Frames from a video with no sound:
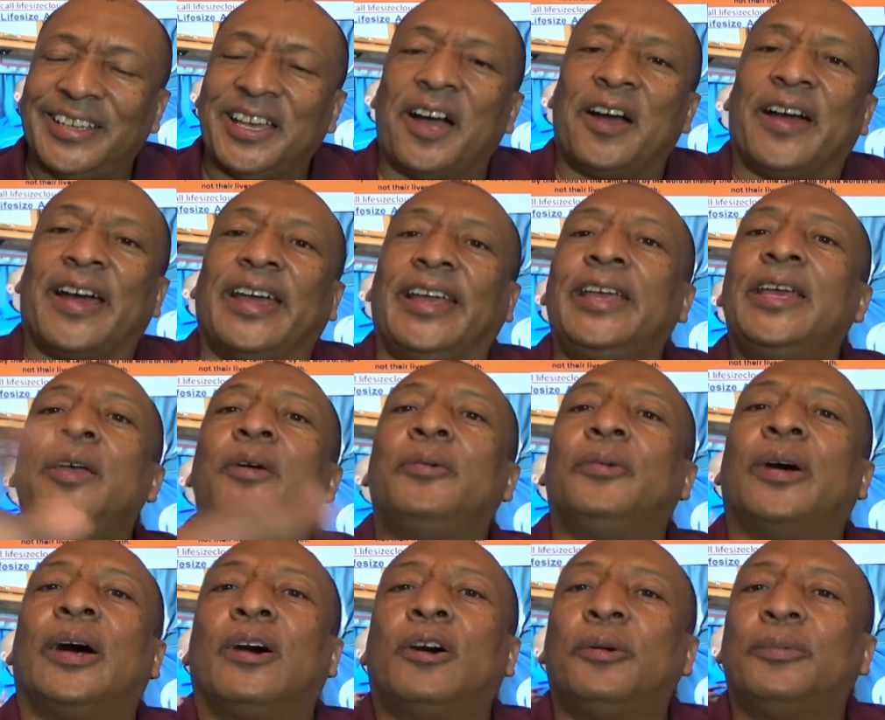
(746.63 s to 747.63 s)
All right.
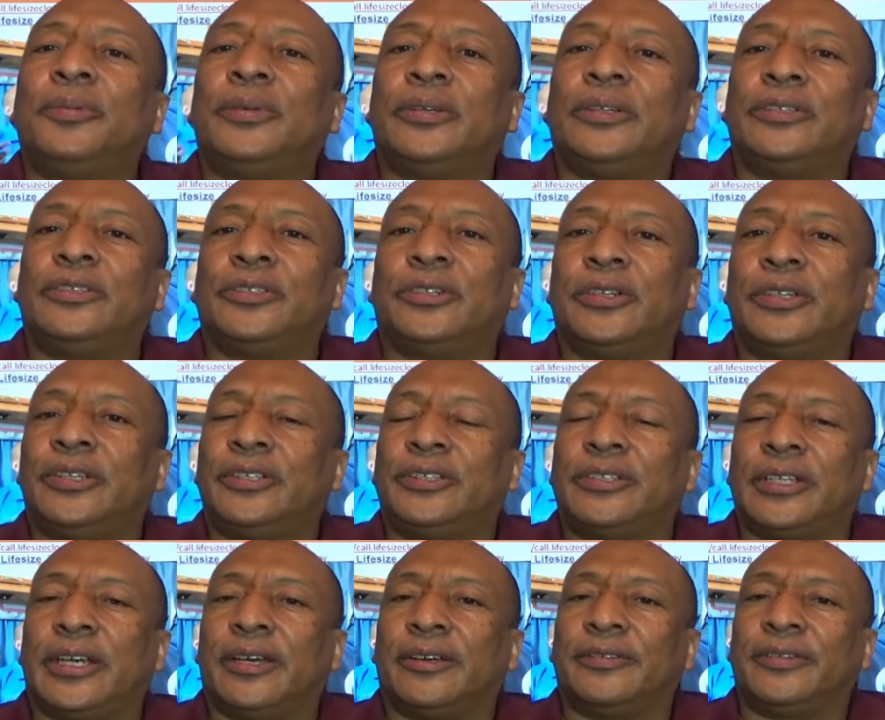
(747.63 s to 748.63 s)
Well, I hope you enjoy
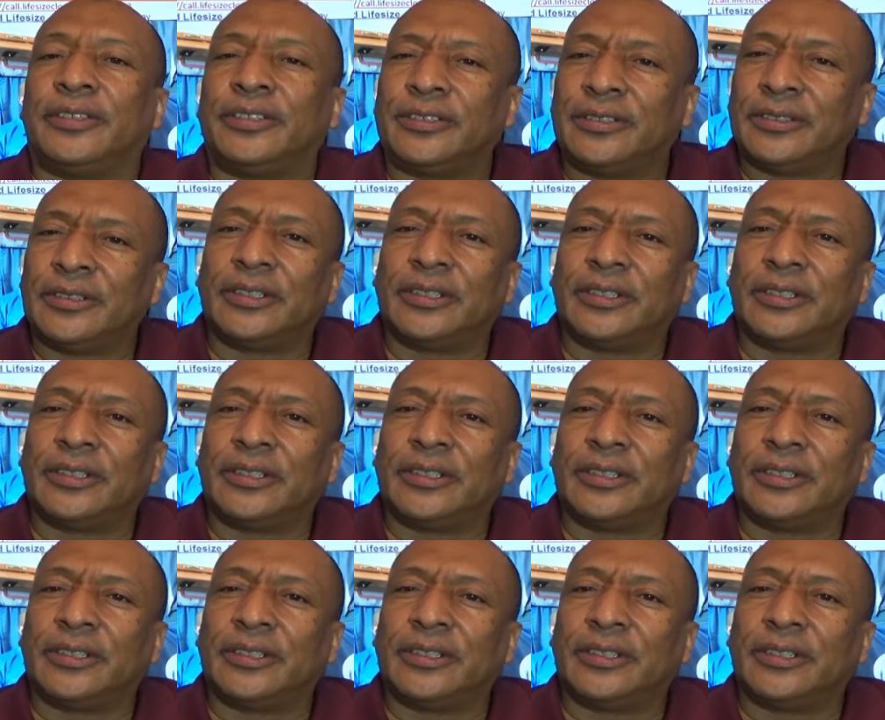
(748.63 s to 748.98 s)
yourself and